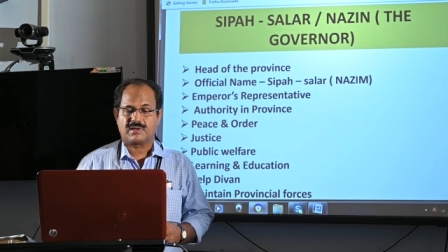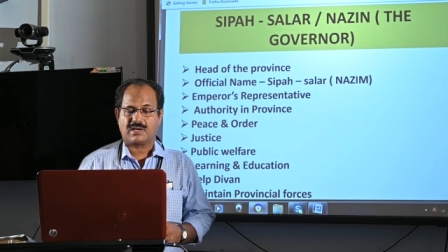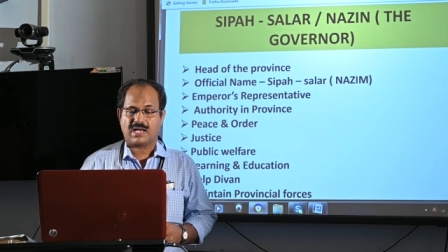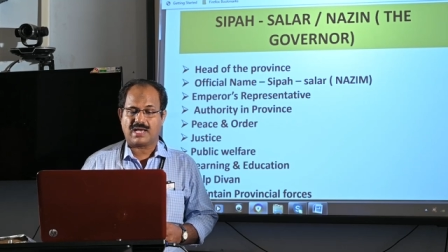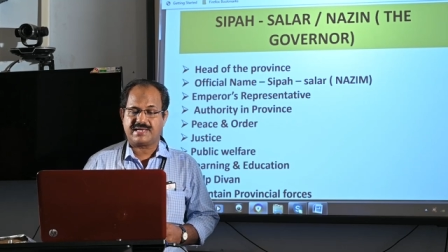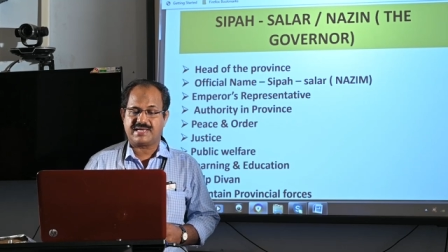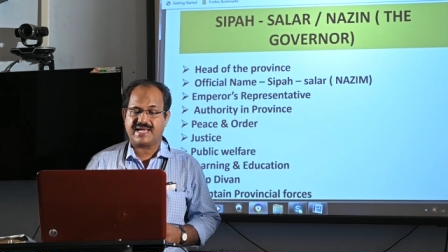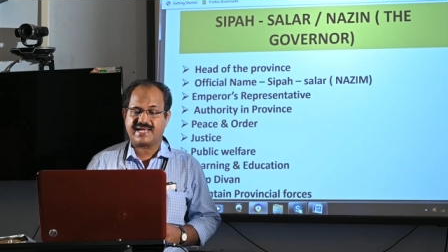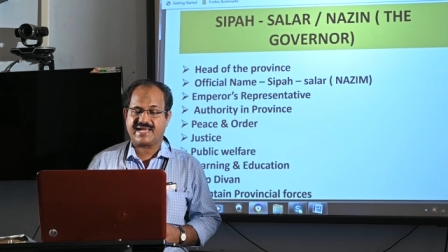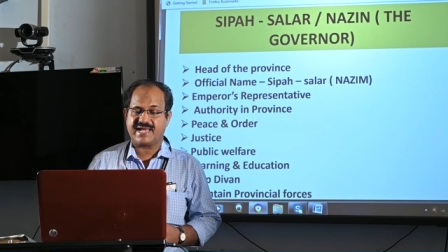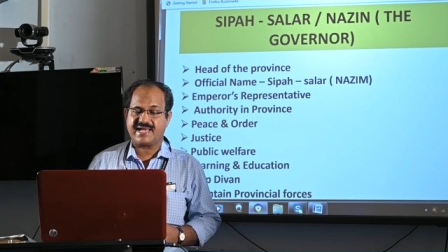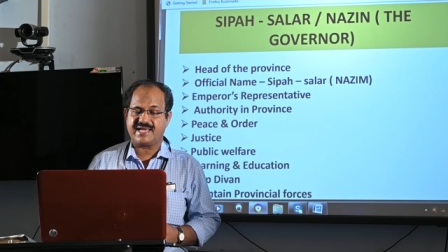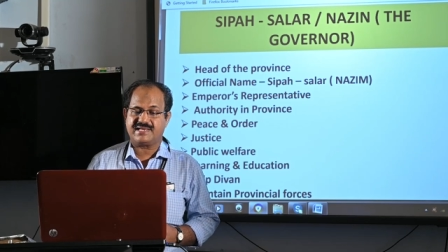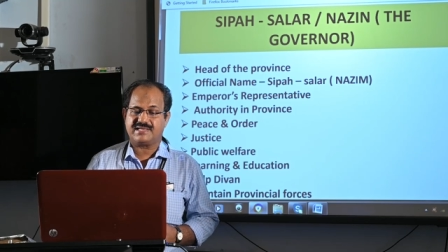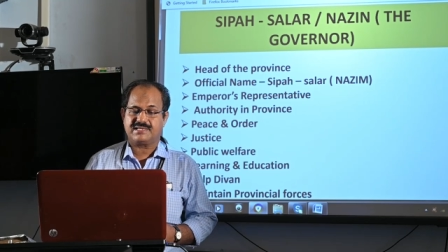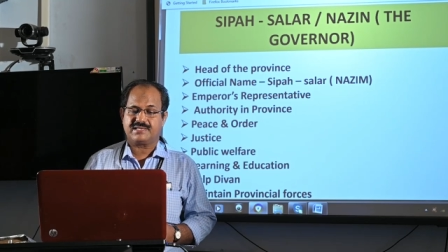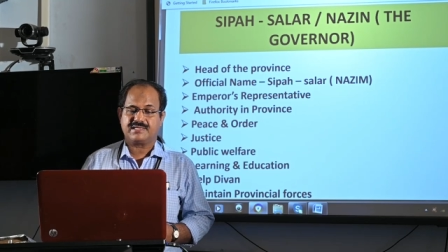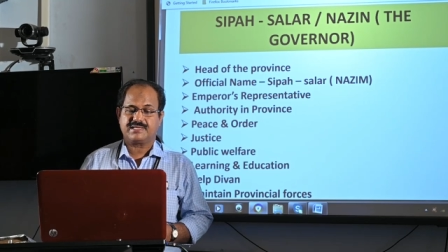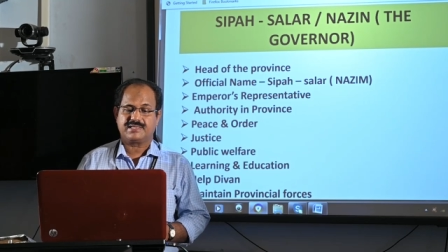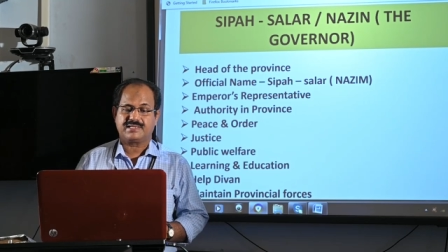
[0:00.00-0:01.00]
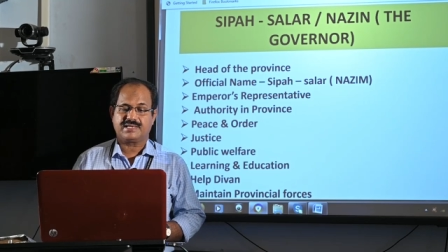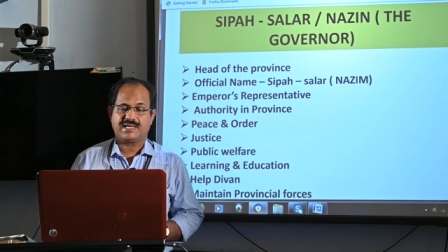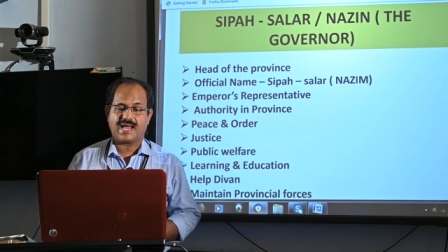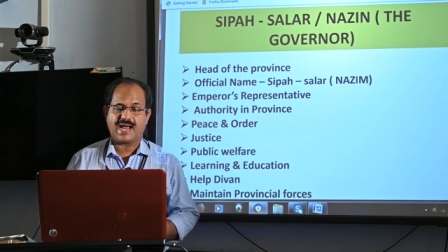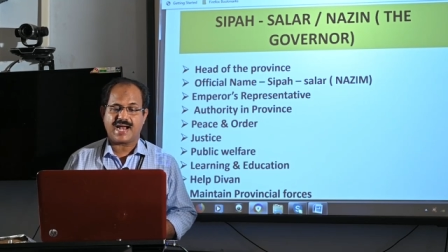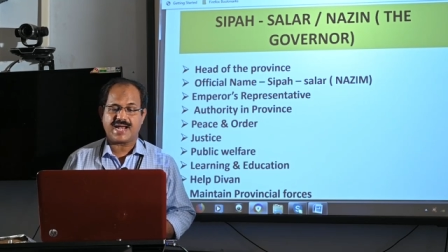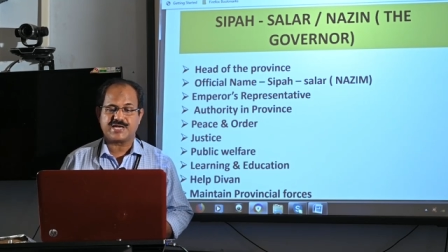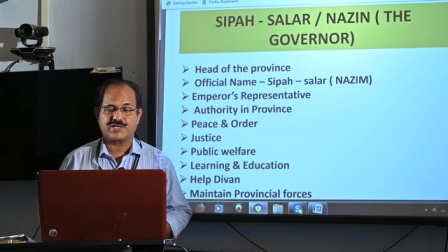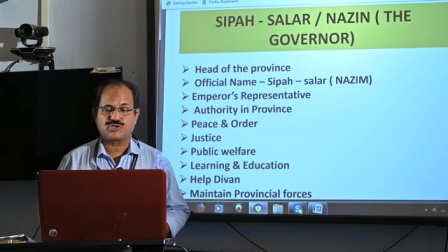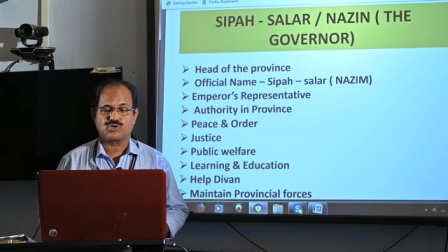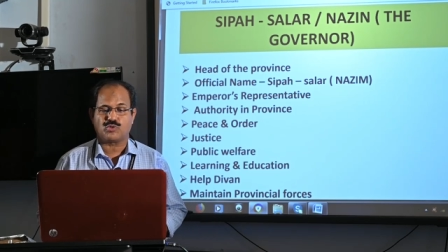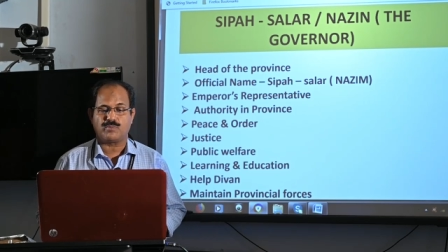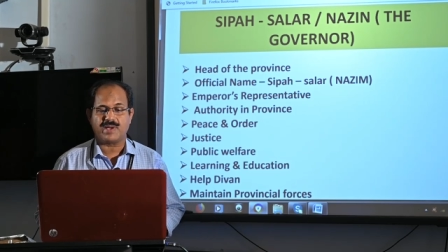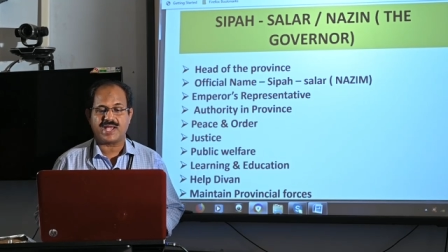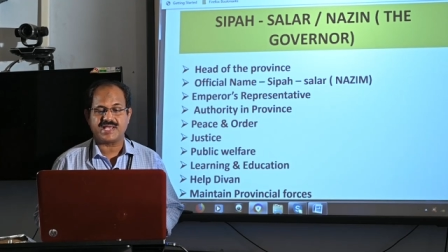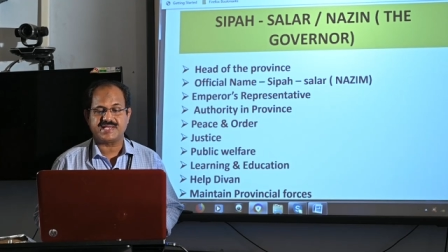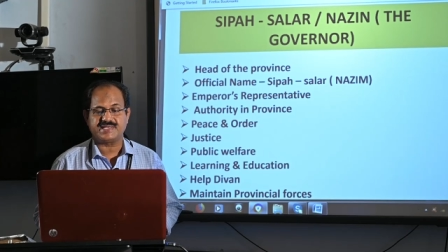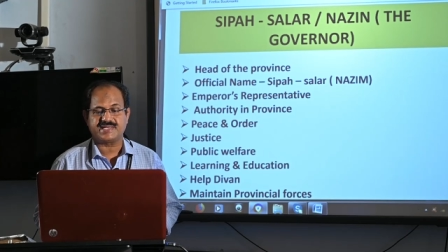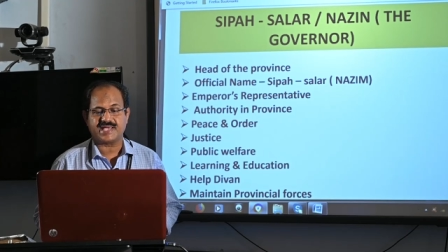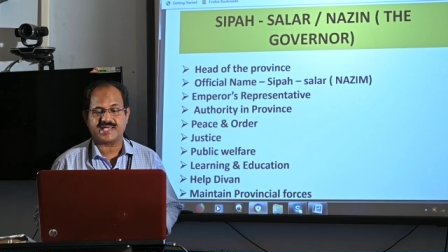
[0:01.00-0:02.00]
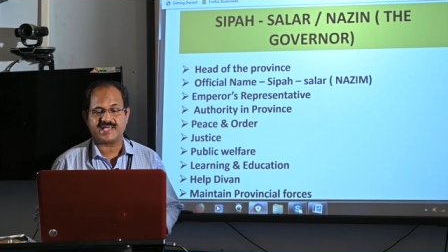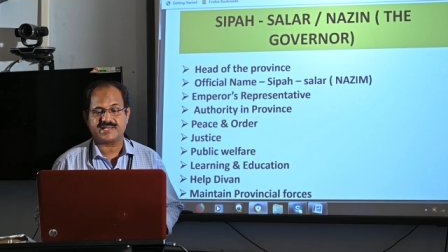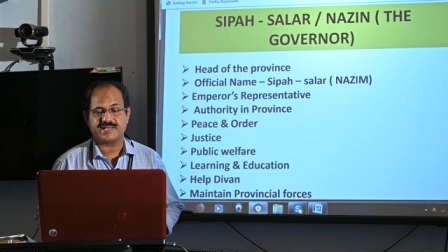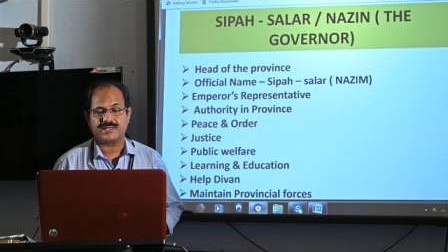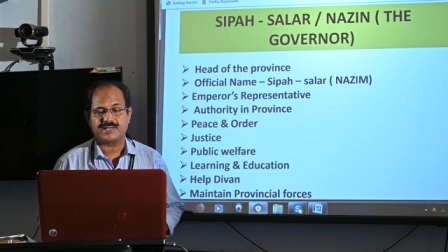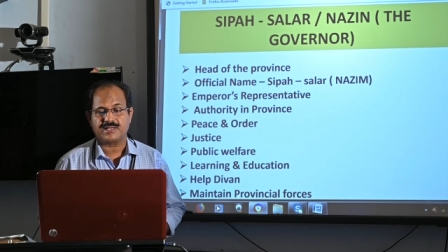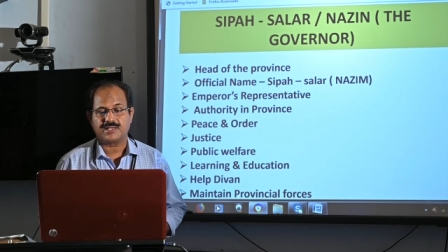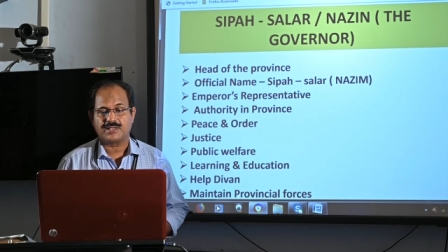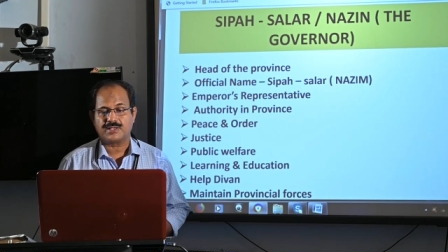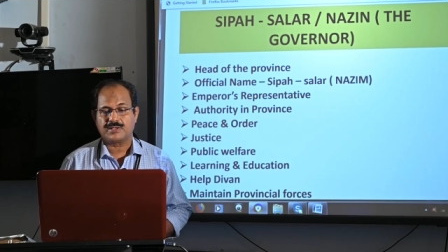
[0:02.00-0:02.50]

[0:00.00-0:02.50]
And again, he had to maintain